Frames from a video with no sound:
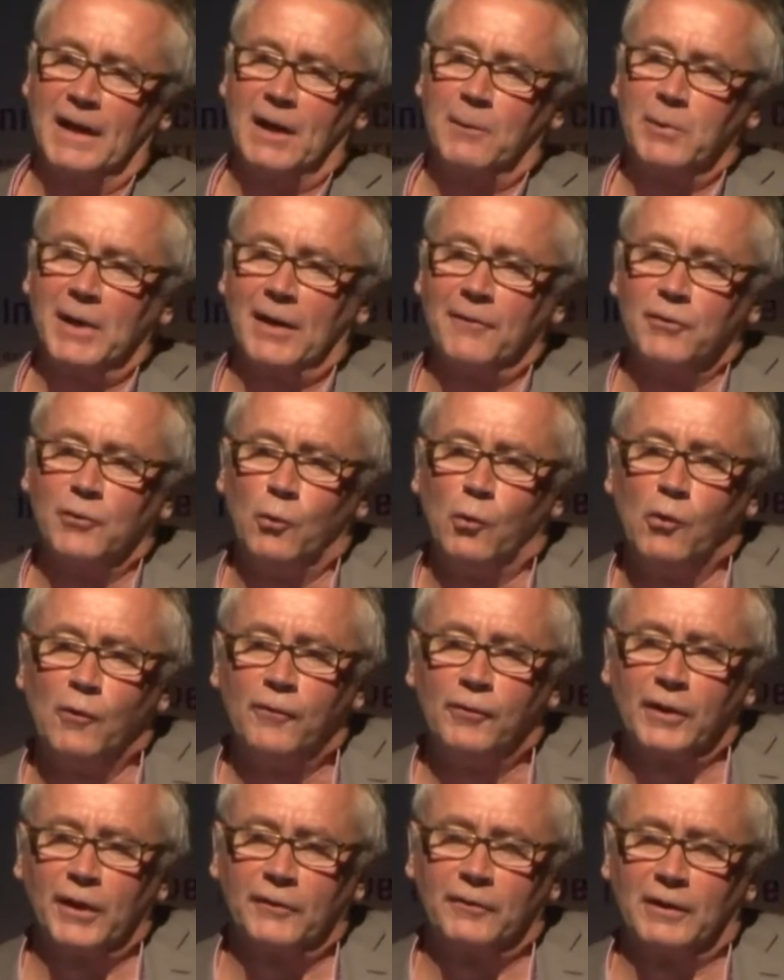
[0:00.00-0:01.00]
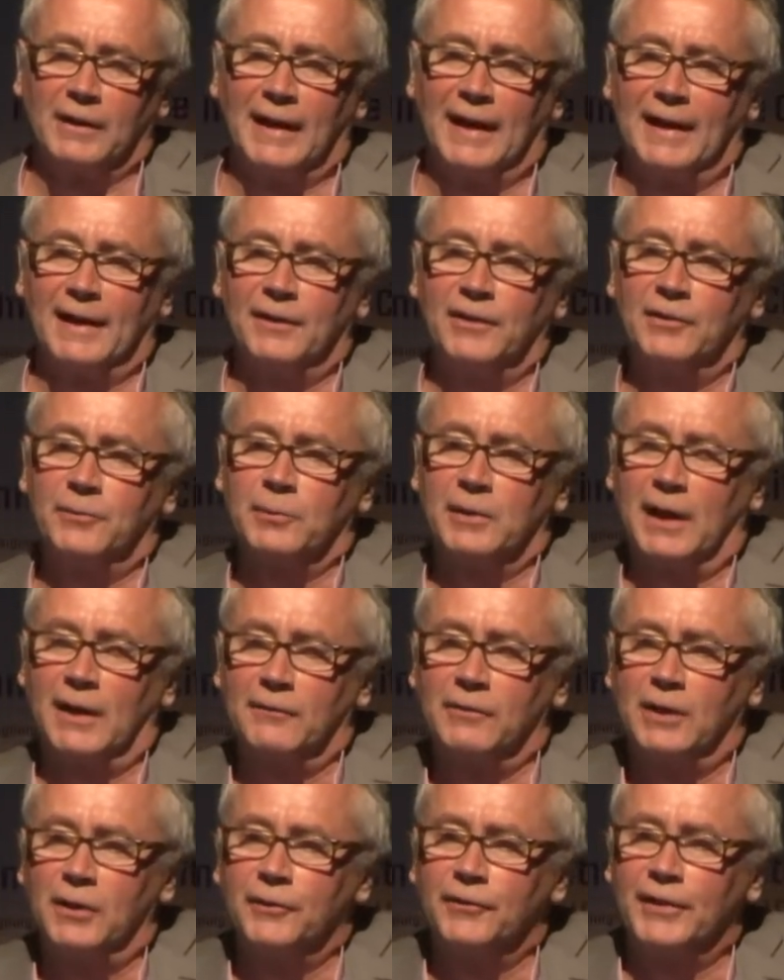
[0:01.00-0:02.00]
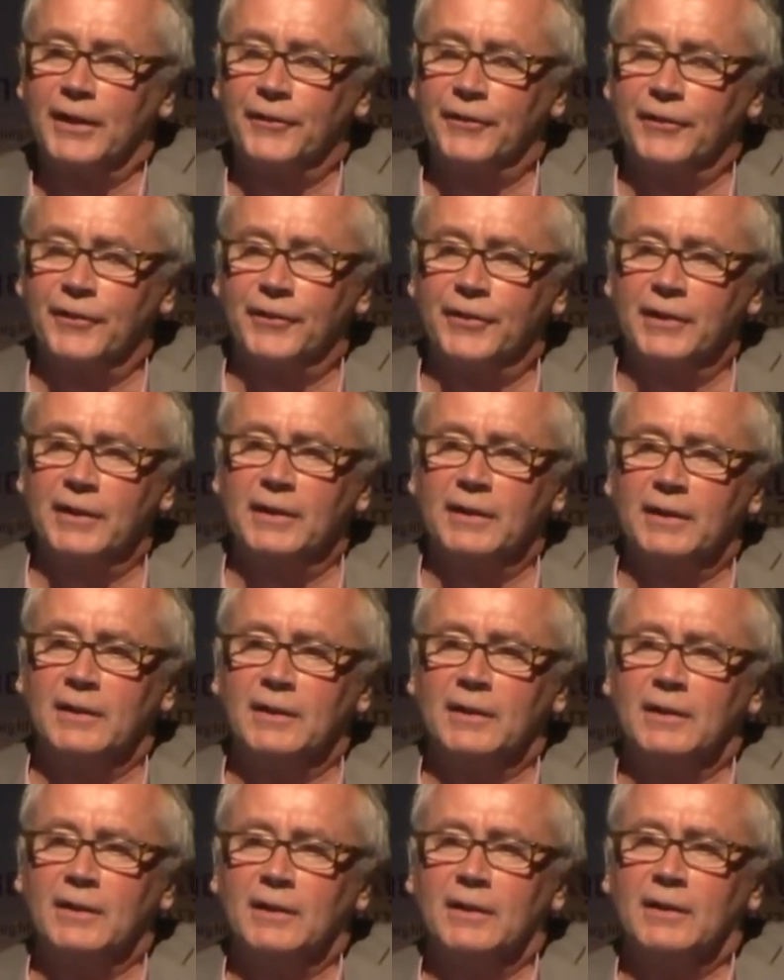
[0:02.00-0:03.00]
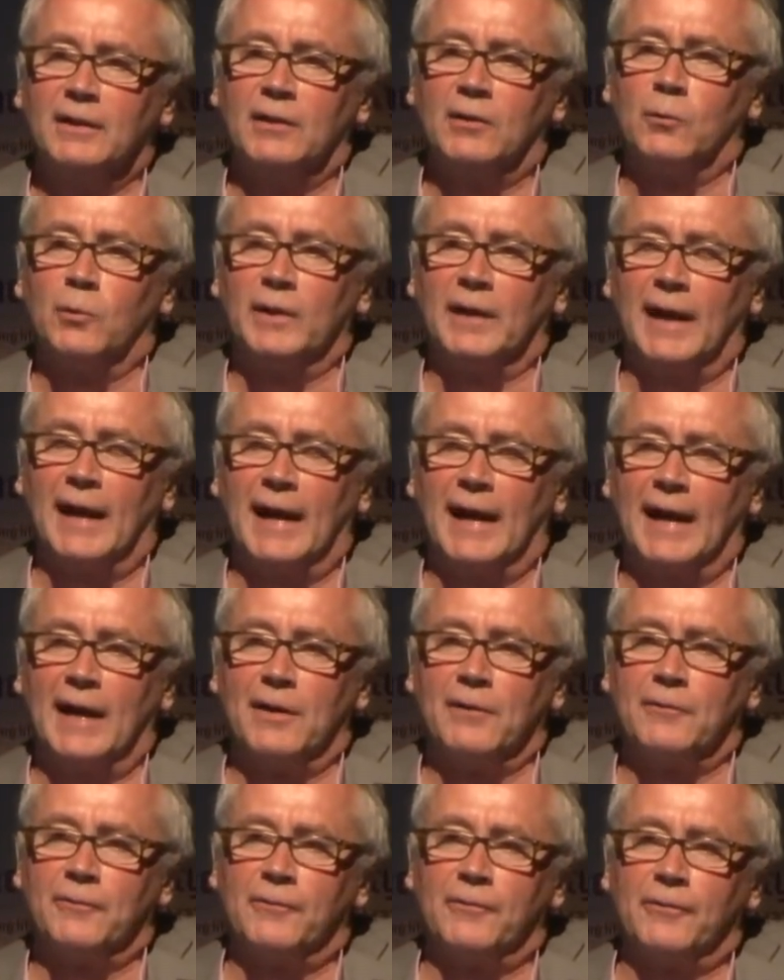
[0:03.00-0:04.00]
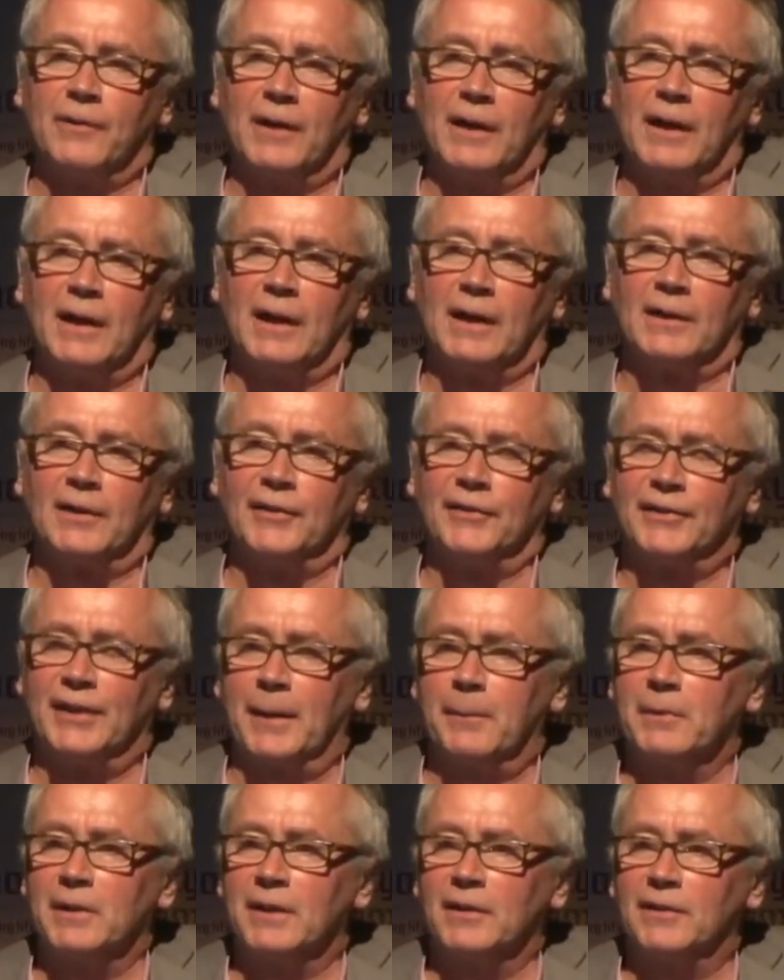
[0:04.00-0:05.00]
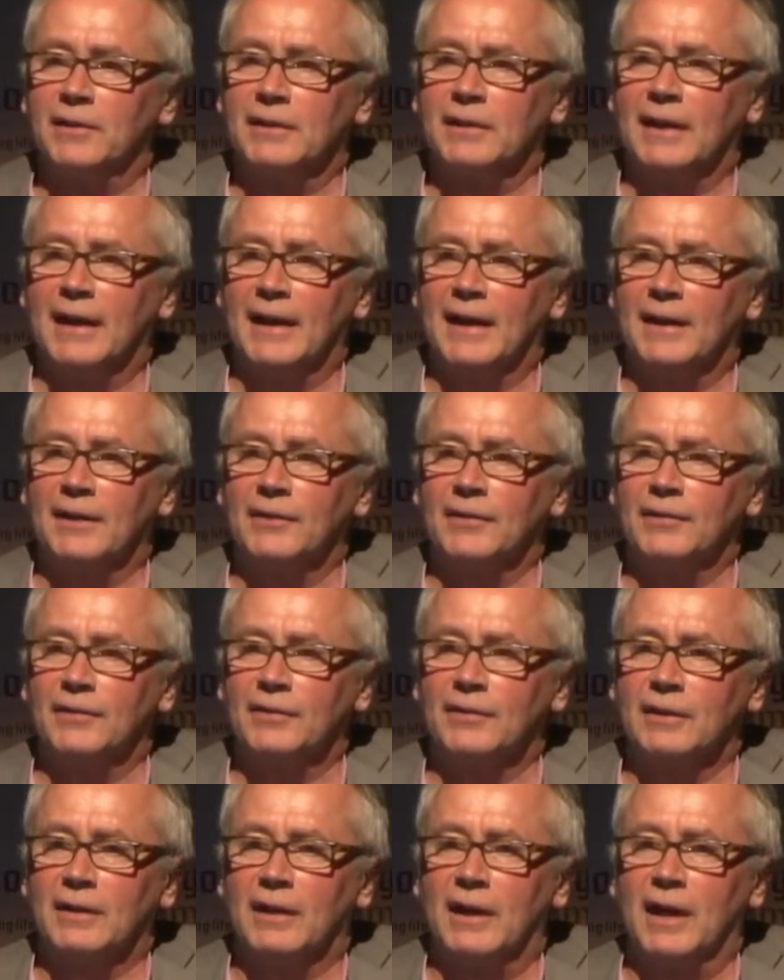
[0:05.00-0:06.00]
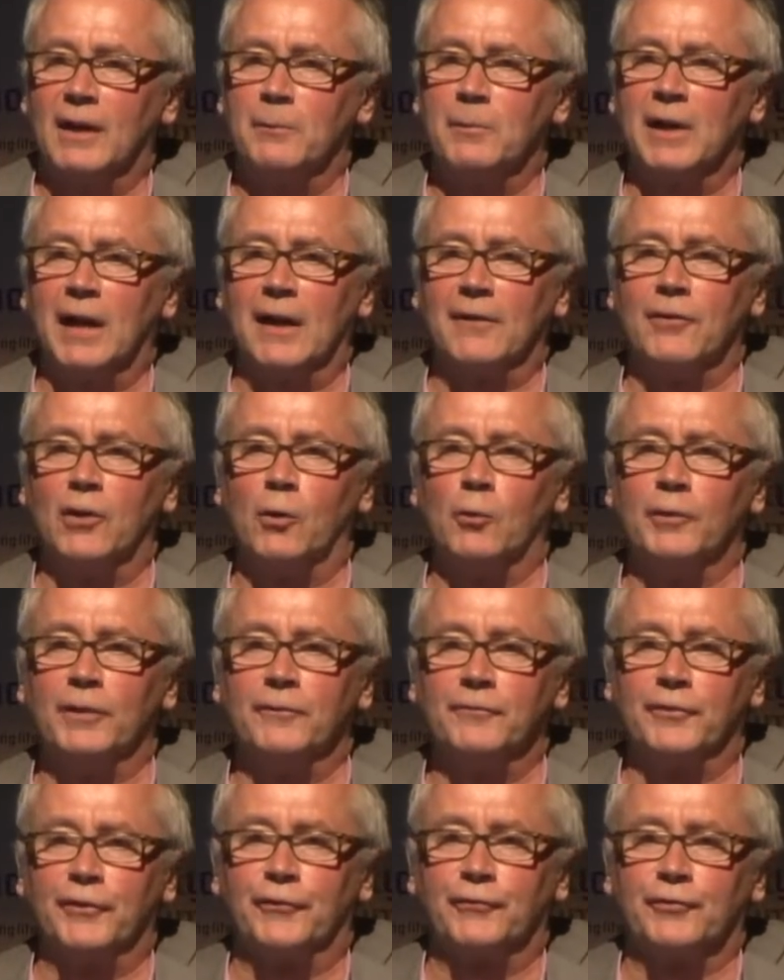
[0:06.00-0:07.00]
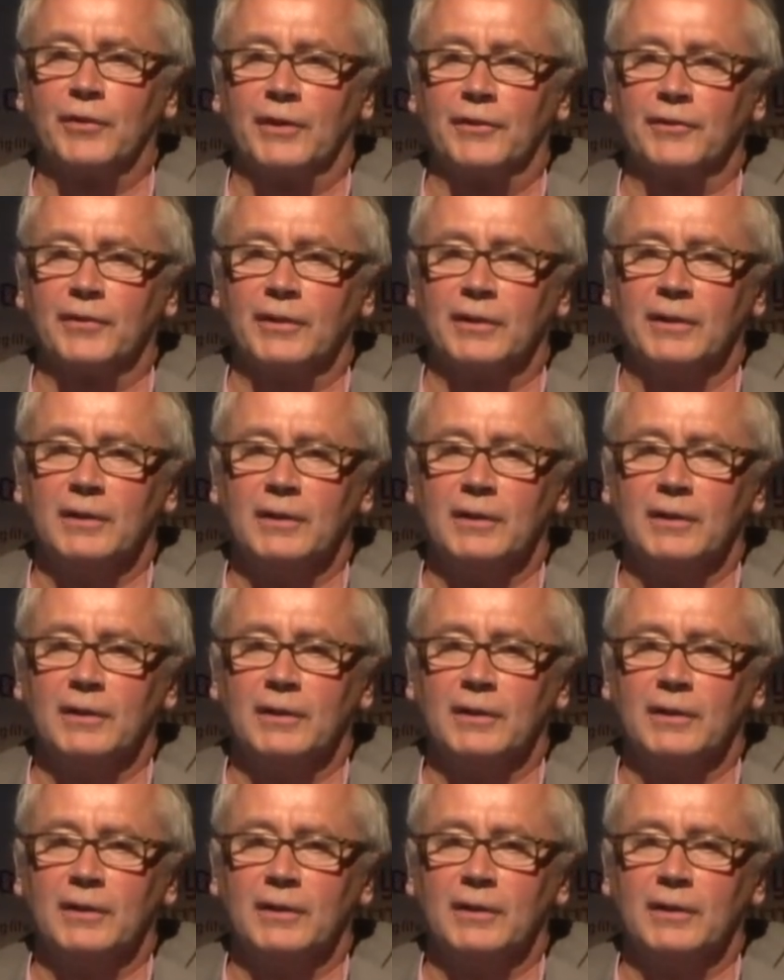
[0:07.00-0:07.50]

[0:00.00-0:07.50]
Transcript: We have an awful lot of land. We have low density. We have contaminated land. We have old infrastructure.